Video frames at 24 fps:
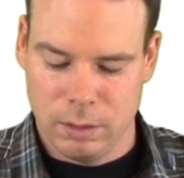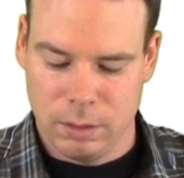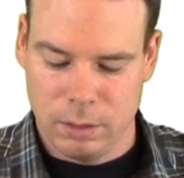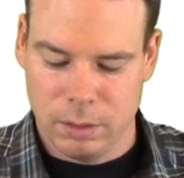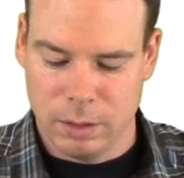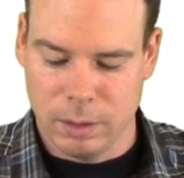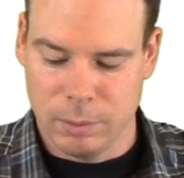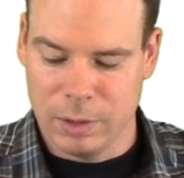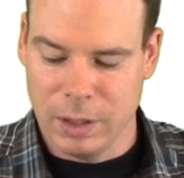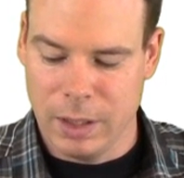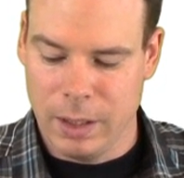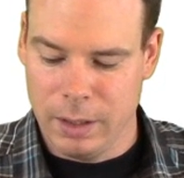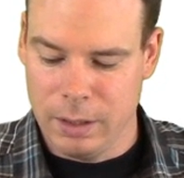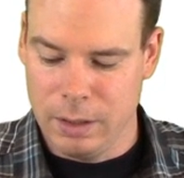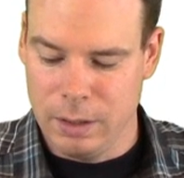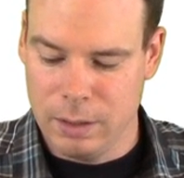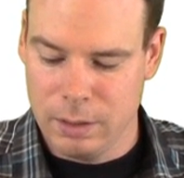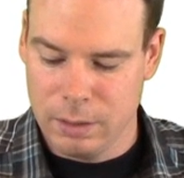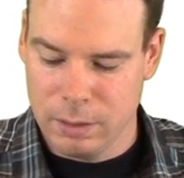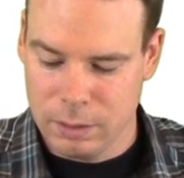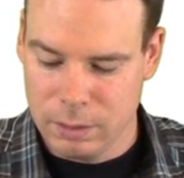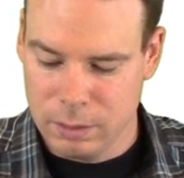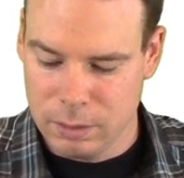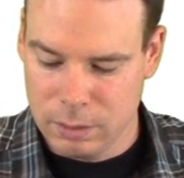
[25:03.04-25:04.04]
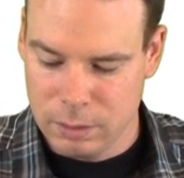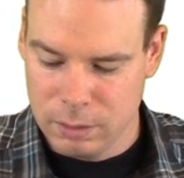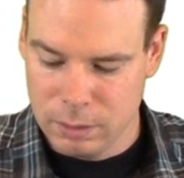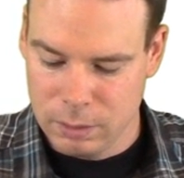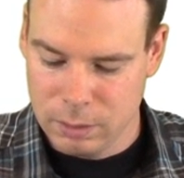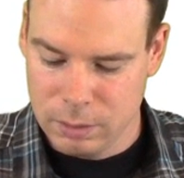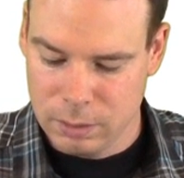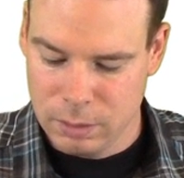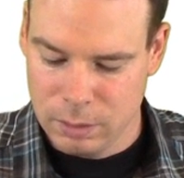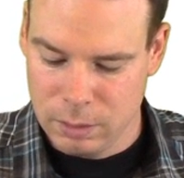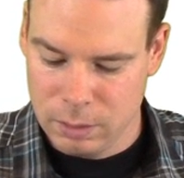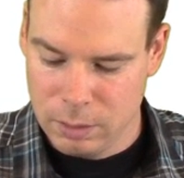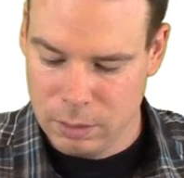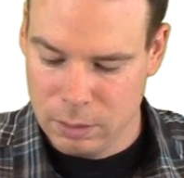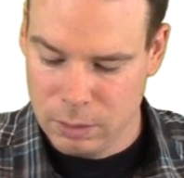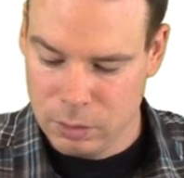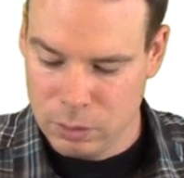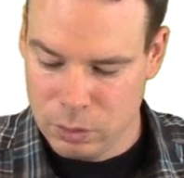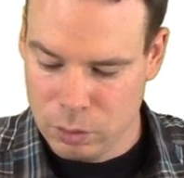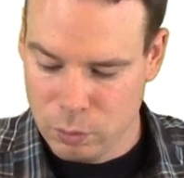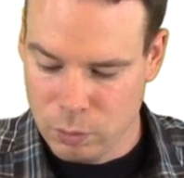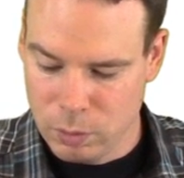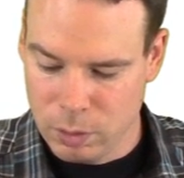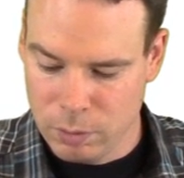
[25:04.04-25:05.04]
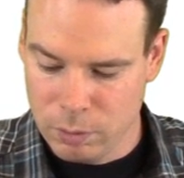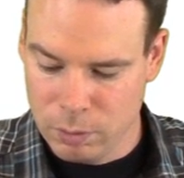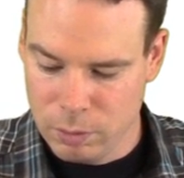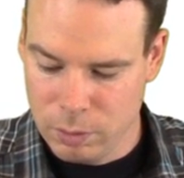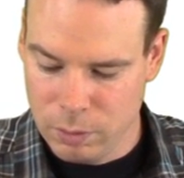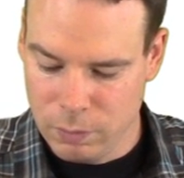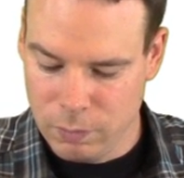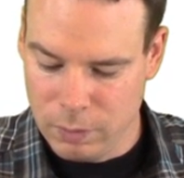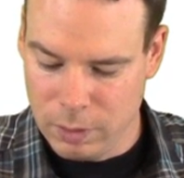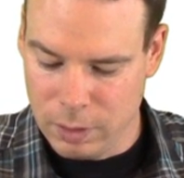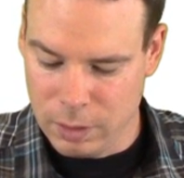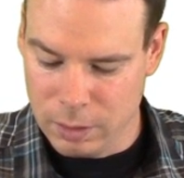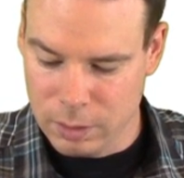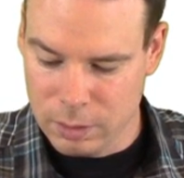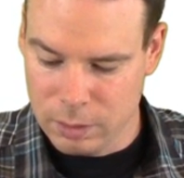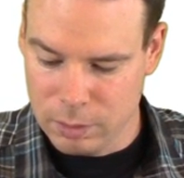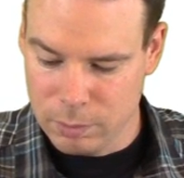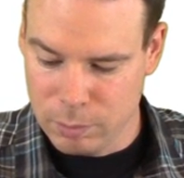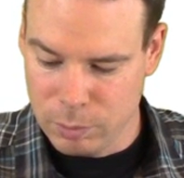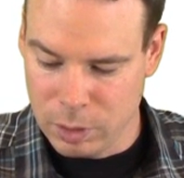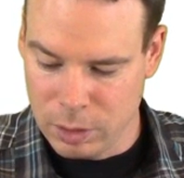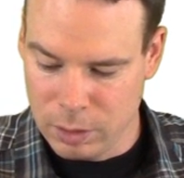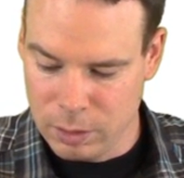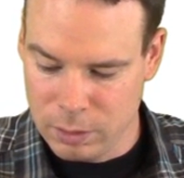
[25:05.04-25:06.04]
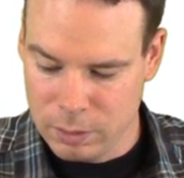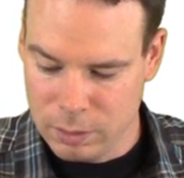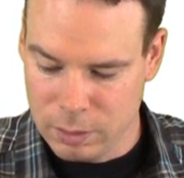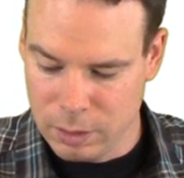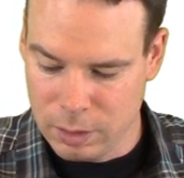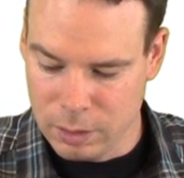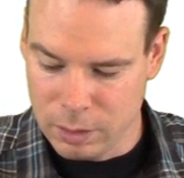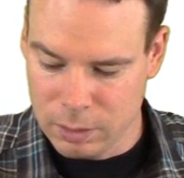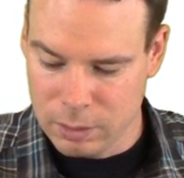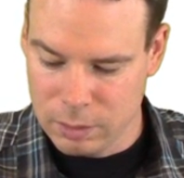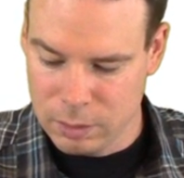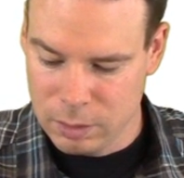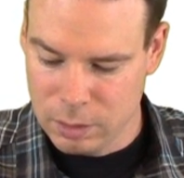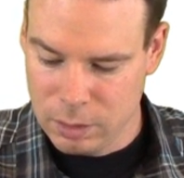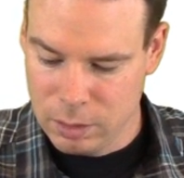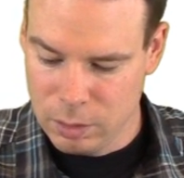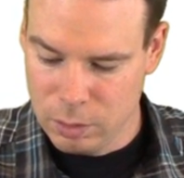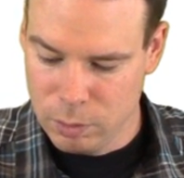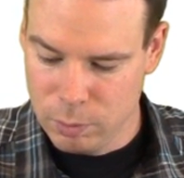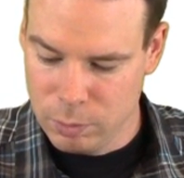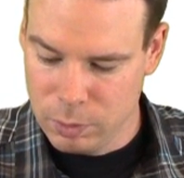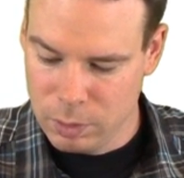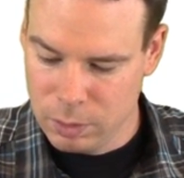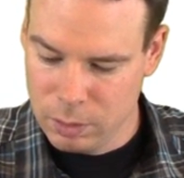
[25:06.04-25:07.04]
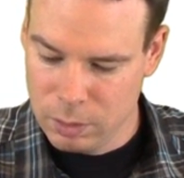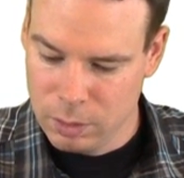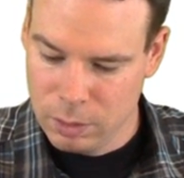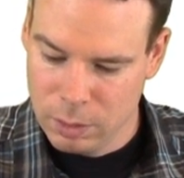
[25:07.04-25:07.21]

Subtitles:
times the height, square root of x minus x cubed.